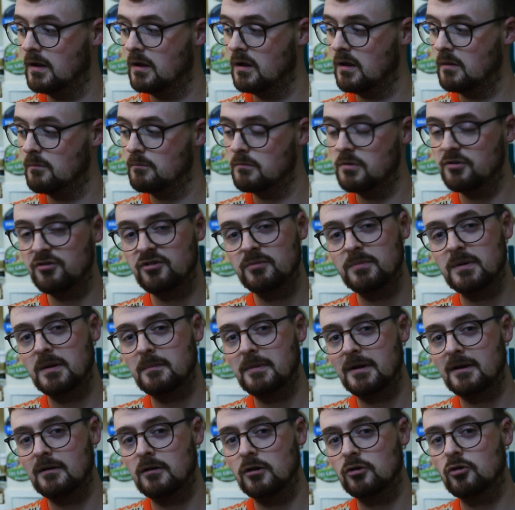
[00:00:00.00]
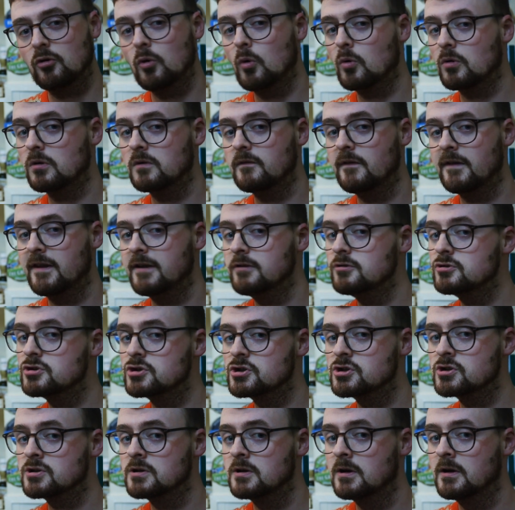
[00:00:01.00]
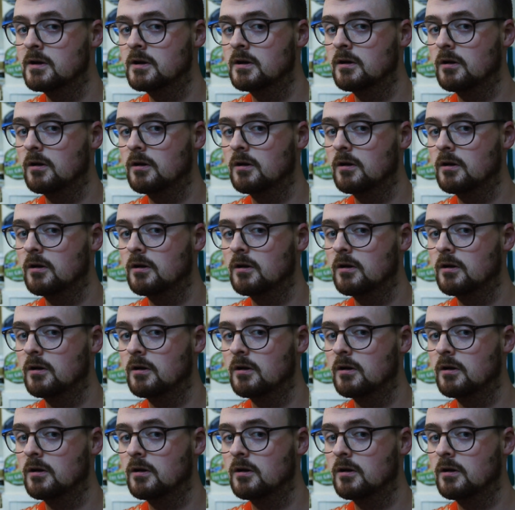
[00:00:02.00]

It must have been about a quarter of an inch